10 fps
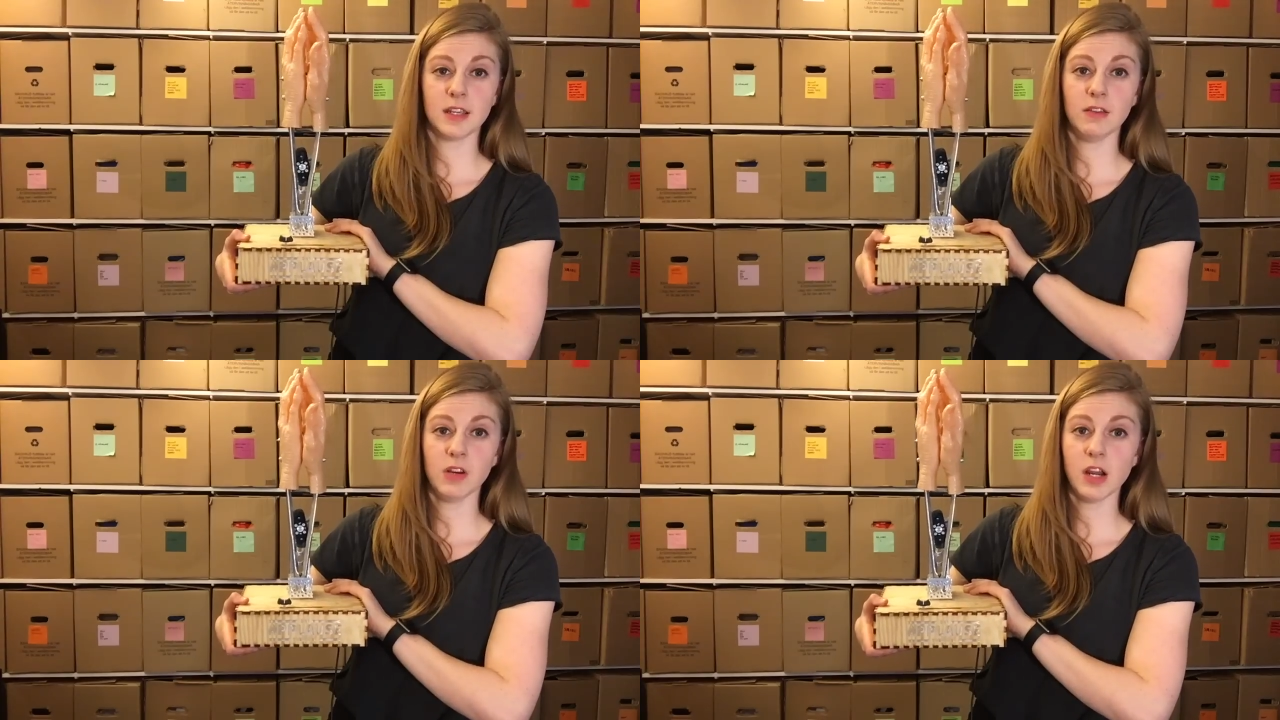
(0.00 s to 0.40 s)

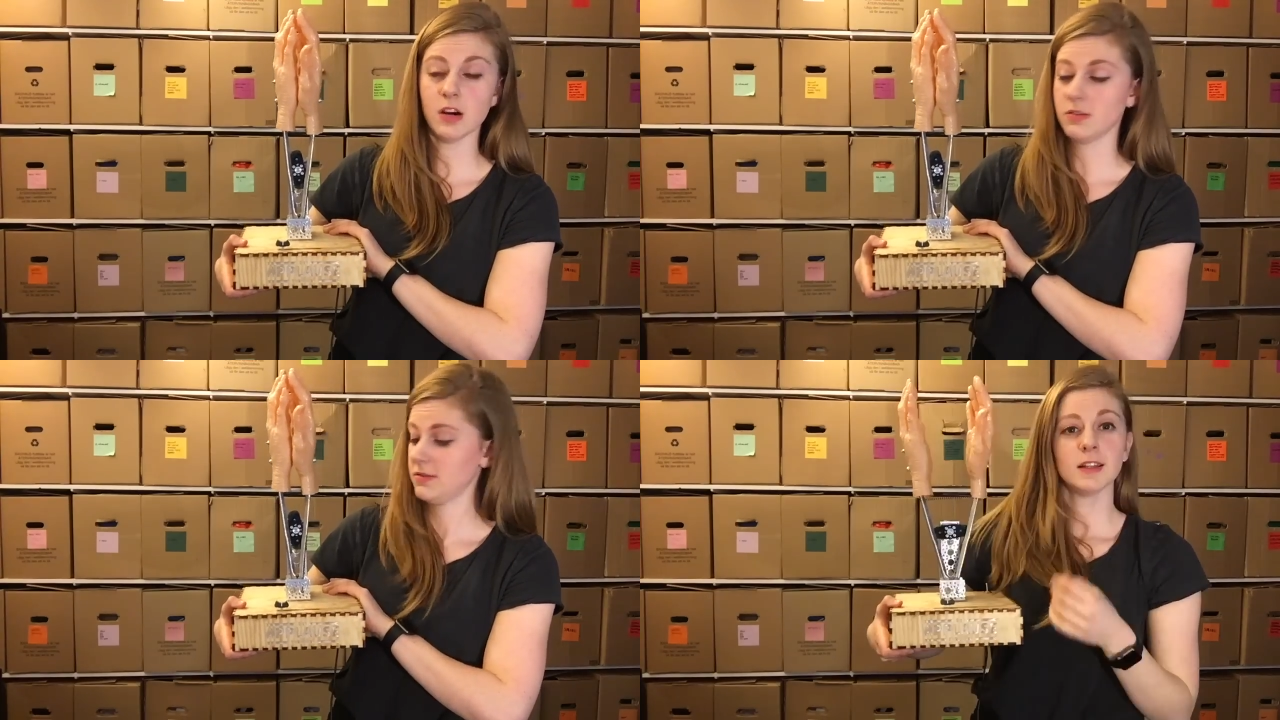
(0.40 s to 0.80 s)
give it a
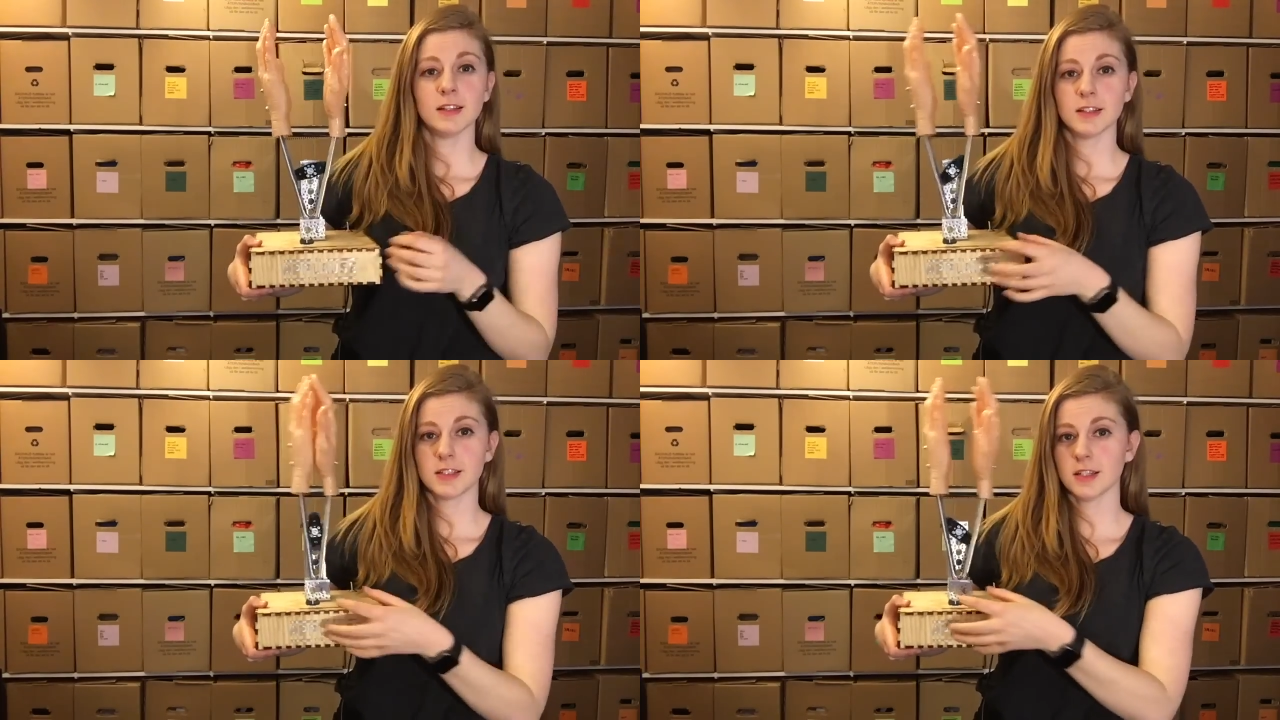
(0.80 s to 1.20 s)
go.
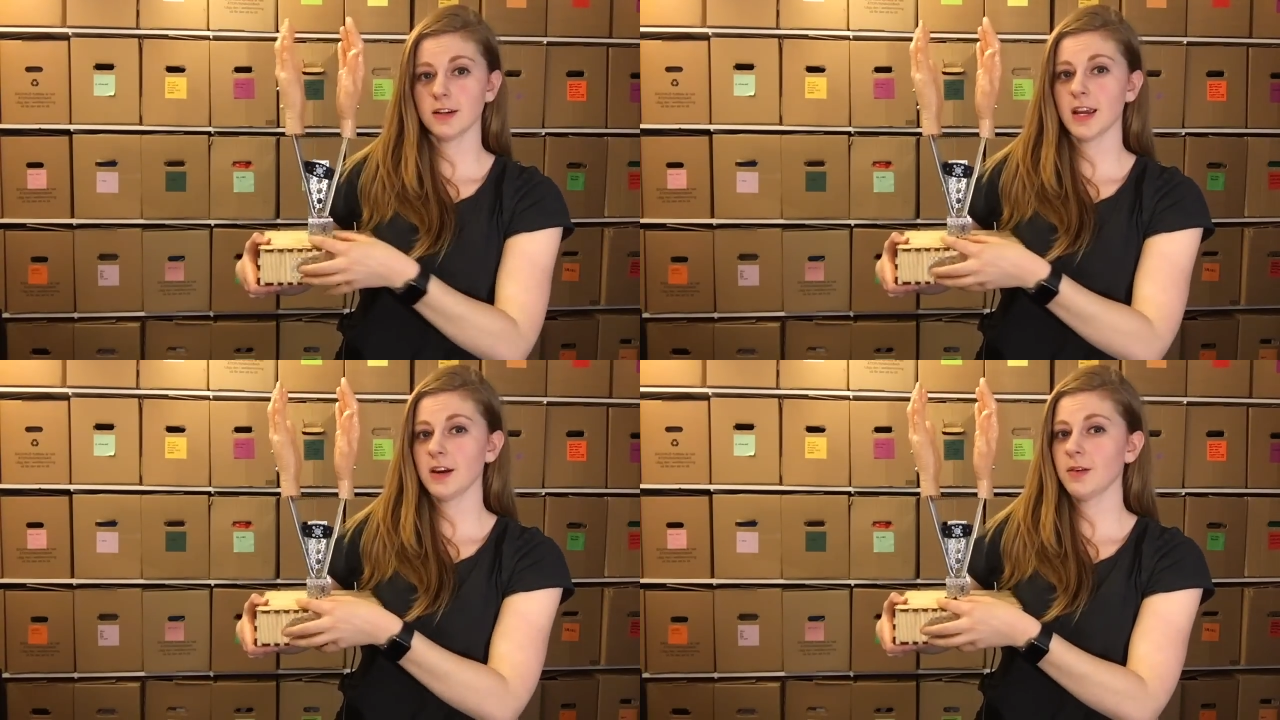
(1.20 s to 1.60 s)
So
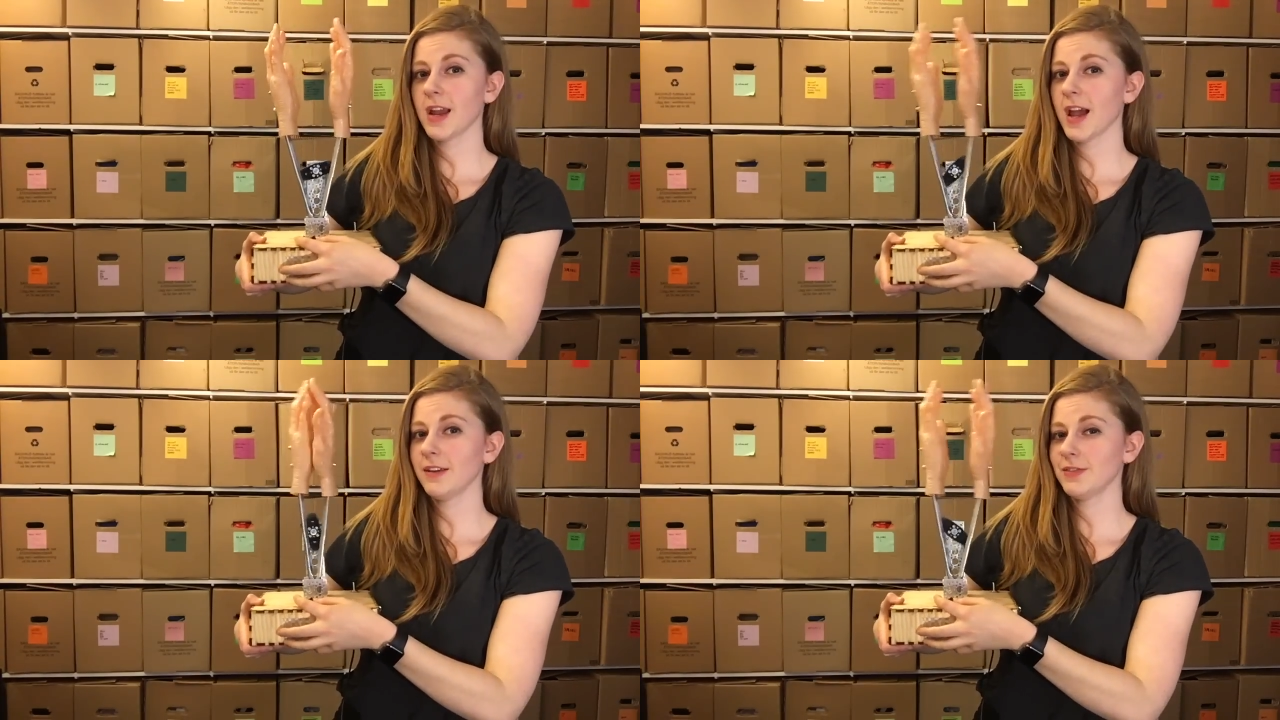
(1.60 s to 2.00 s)
here we
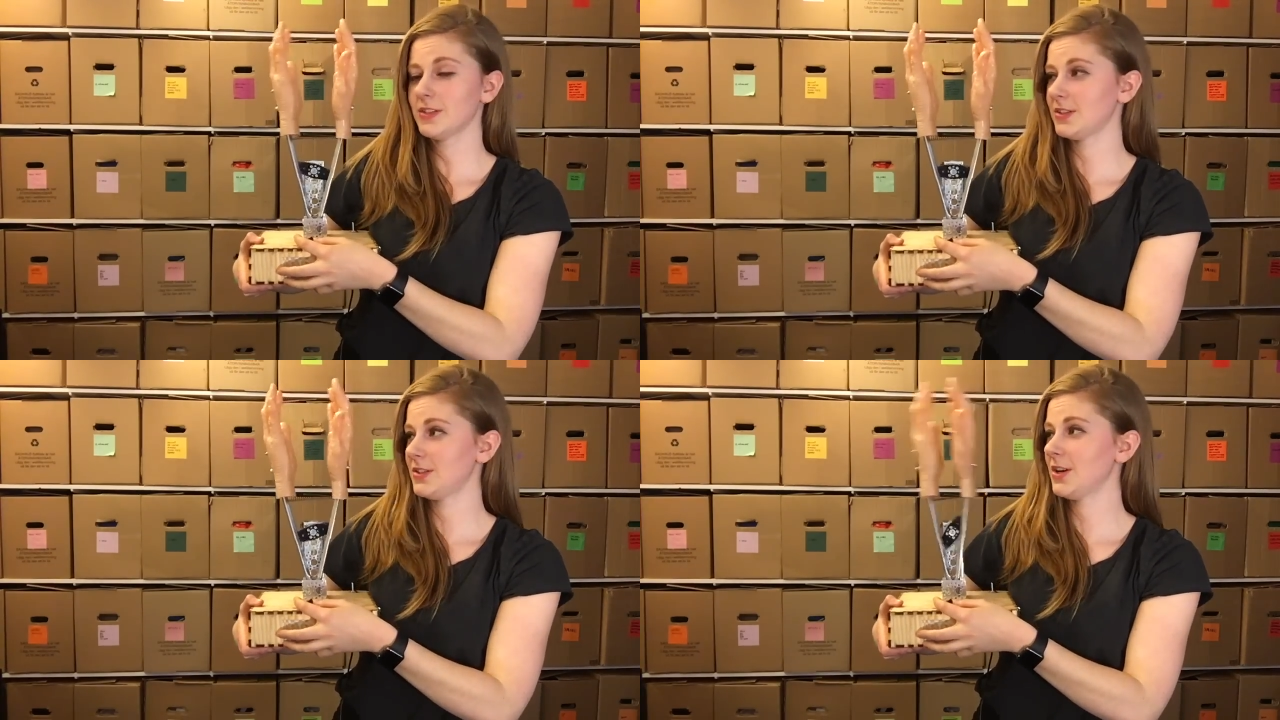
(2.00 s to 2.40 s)
have
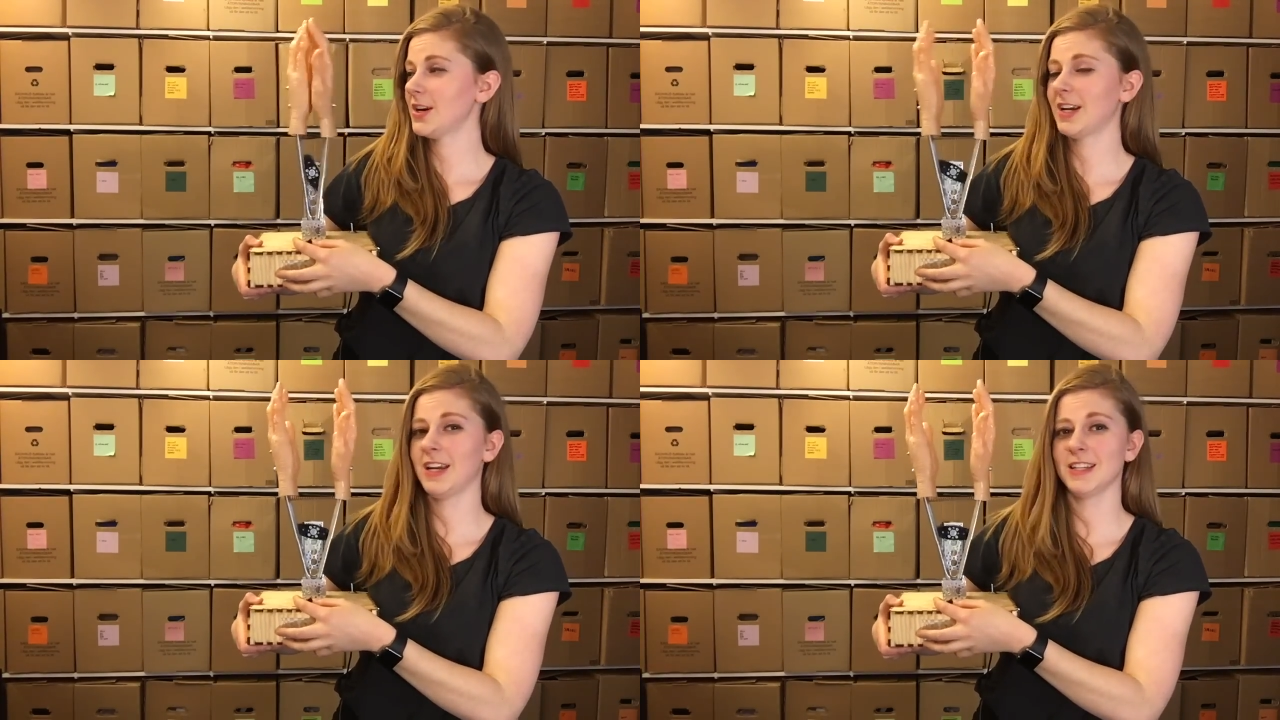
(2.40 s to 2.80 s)

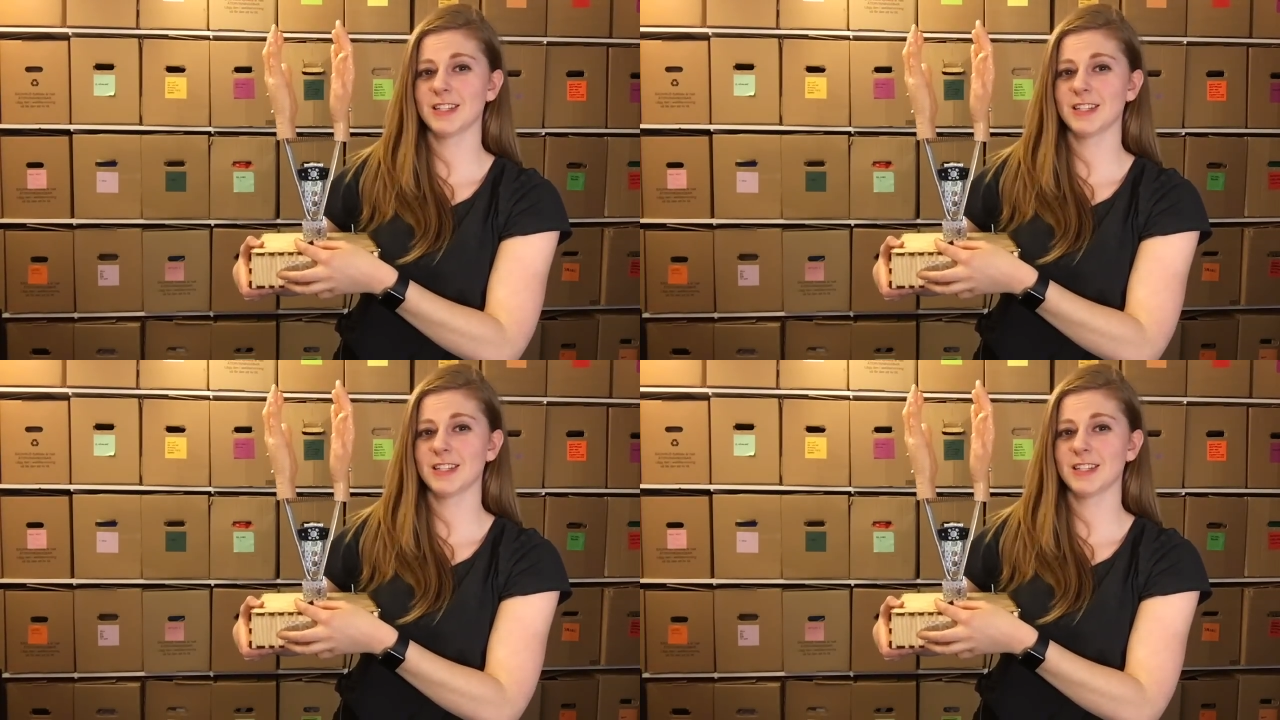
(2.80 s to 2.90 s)
snarky